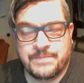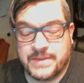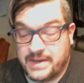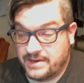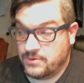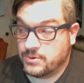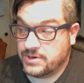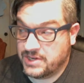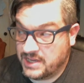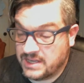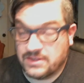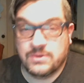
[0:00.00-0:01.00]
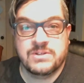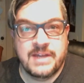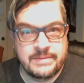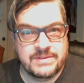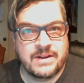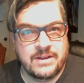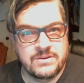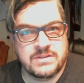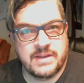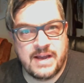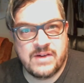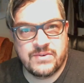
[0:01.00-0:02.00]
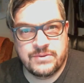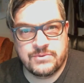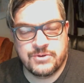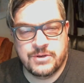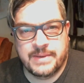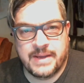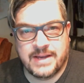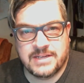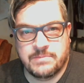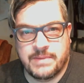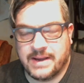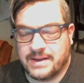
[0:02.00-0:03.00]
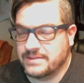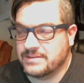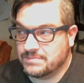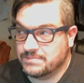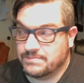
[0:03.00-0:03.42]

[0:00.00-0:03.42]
And in order to get those games that I used to have on the Dreamcast back, it's